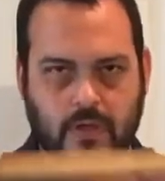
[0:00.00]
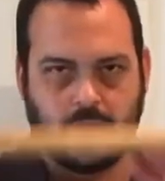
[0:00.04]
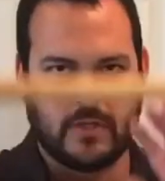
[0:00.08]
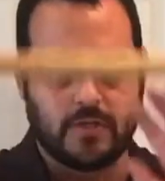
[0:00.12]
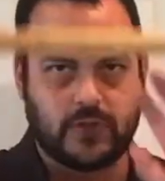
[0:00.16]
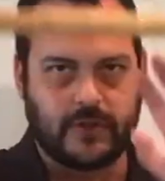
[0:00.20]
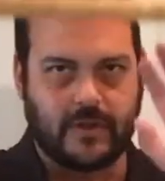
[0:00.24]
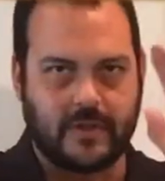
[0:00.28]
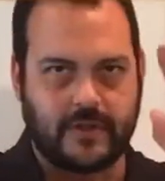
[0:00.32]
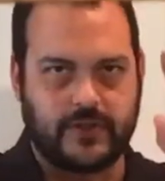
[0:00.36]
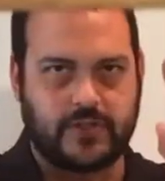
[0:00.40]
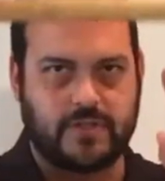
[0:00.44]

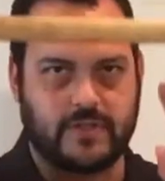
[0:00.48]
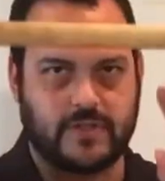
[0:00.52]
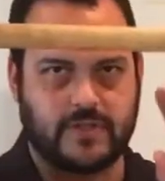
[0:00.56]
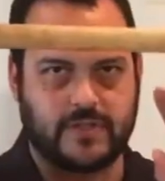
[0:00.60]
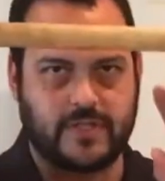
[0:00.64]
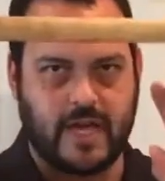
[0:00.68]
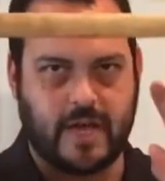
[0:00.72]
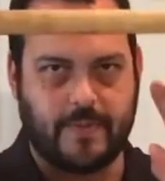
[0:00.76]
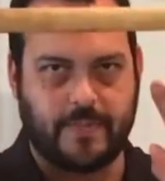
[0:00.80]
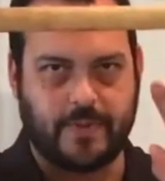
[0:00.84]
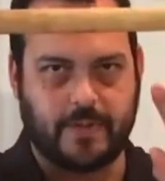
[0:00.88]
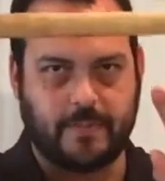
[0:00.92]
So this is the
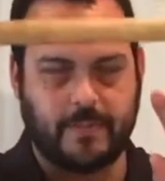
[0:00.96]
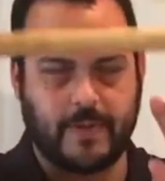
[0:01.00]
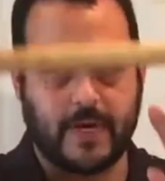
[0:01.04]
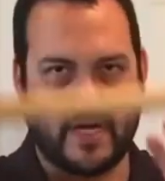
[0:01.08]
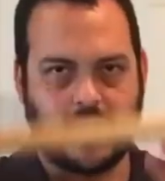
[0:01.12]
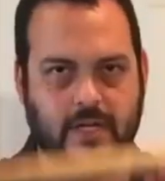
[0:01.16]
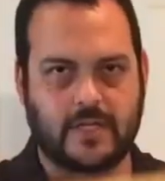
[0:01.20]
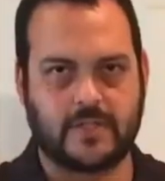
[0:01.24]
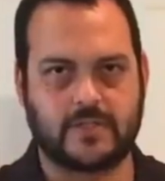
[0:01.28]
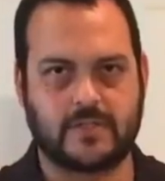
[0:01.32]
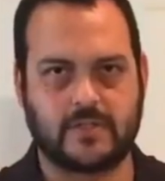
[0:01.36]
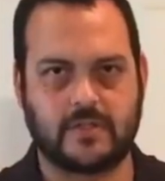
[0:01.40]
top of the
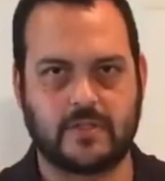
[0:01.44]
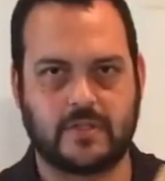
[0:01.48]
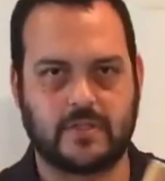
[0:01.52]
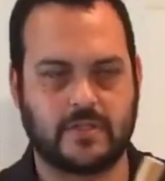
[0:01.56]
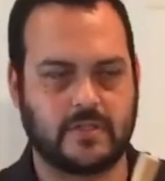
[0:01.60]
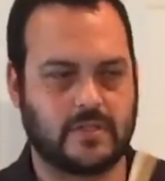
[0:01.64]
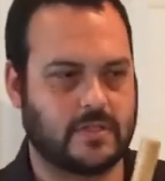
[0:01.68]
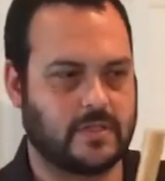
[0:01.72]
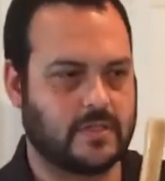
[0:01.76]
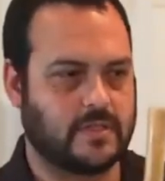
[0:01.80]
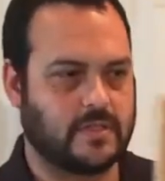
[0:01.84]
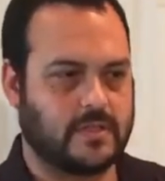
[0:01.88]
box,
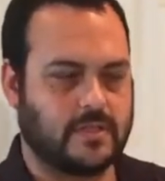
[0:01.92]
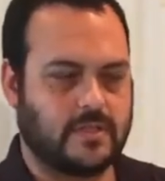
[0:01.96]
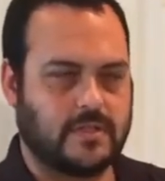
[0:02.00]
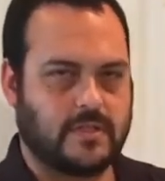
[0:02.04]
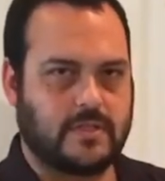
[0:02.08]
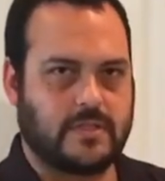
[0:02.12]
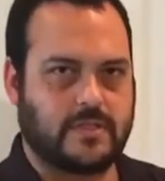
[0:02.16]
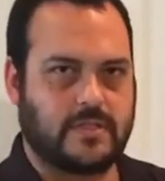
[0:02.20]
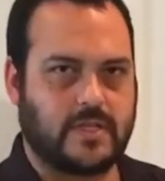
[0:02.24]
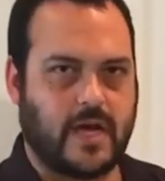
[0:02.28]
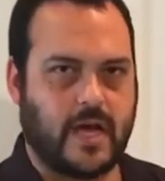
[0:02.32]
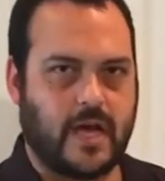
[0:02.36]

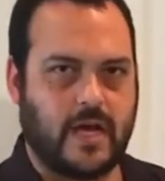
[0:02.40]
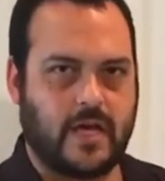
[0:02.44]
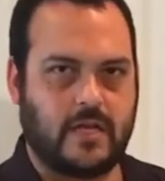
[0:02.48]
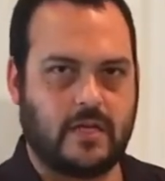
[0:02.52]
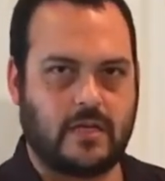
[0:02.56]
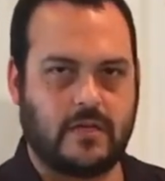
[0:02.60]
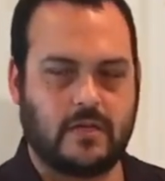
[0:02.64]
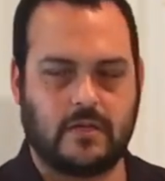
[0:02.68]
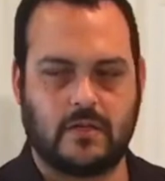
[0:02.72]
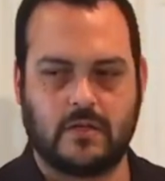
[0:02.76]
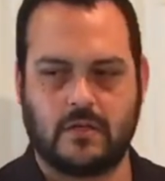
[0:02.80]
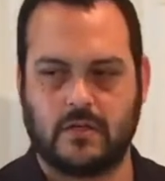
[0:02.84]
side,
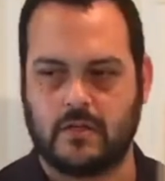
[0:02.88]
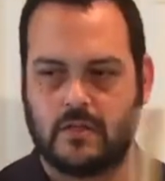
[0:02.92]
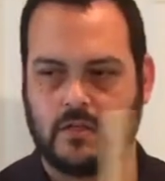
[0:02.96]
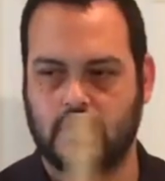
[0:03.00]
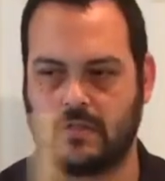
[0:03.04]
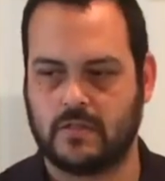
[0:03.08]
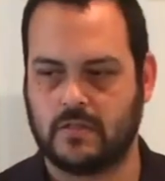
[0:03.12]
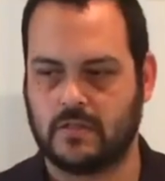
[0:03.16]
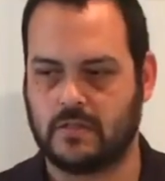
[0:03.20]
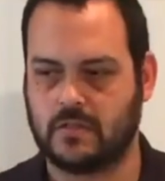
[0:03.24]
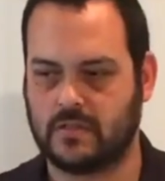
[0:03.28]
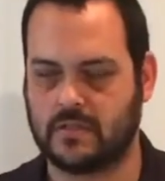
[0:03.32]

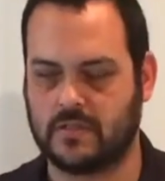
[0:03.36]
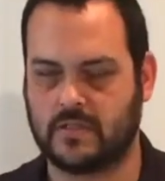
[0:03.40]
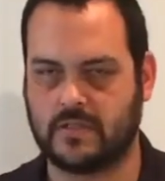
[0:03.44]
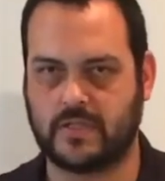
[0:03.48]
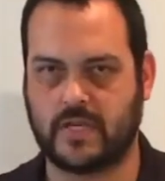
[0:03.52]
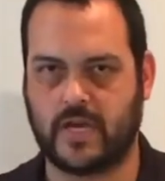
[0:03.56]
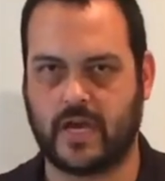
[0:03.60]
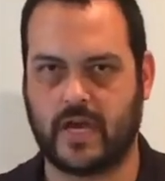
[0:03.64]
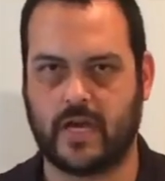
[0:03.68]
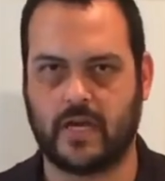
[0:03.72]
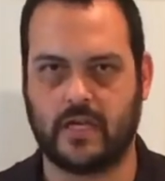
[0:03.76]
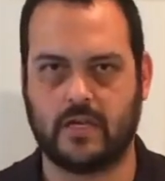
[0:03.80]

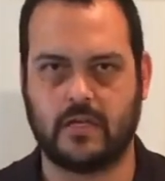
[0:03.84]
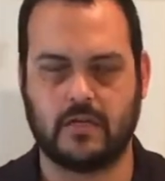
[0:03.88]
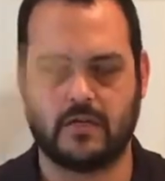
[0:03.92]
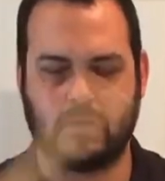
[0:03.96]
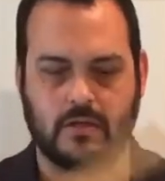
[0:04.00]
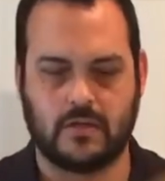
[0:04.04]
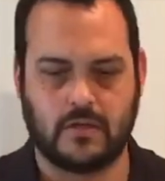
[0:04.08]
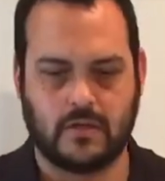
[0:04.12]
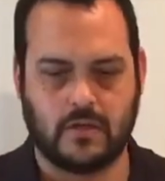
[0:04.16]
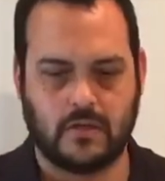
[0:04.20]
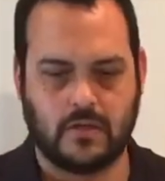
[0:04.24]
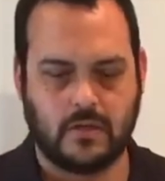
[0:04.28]
side,
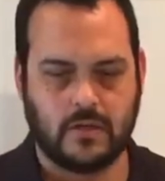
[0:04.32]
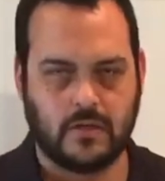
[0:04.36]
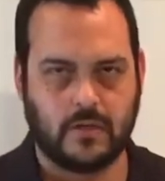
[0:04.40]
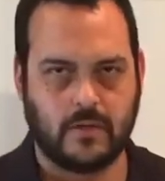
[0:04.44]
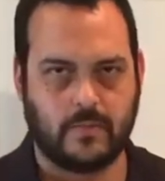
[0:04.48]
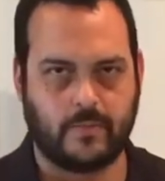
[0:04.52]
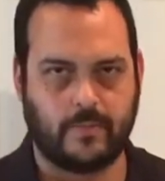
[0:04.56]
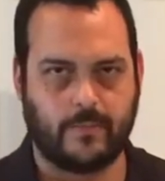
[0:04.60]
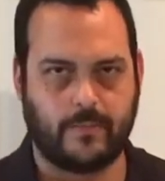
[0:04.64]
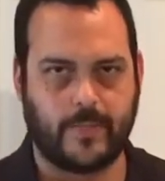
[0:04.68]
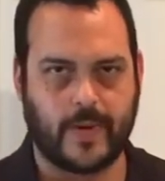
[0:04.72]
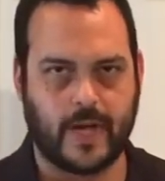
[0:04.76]

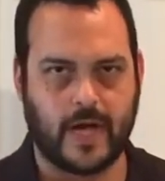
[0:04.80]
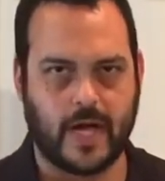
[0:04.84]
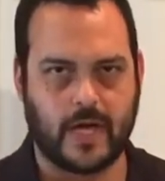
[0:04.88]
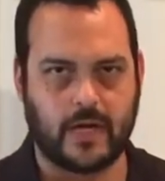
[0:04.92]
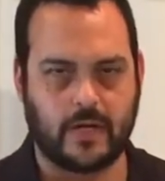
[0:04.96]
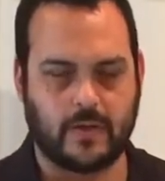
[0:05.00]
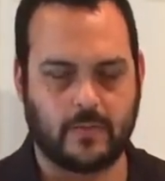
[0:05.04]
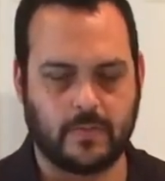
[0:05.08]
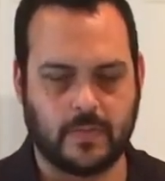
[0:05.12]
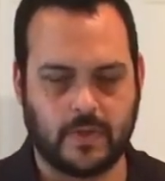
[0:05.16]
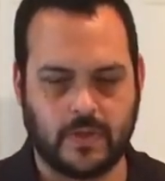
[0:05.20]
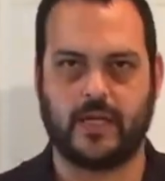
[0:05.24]
bottom.
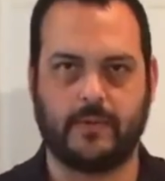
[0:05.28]
You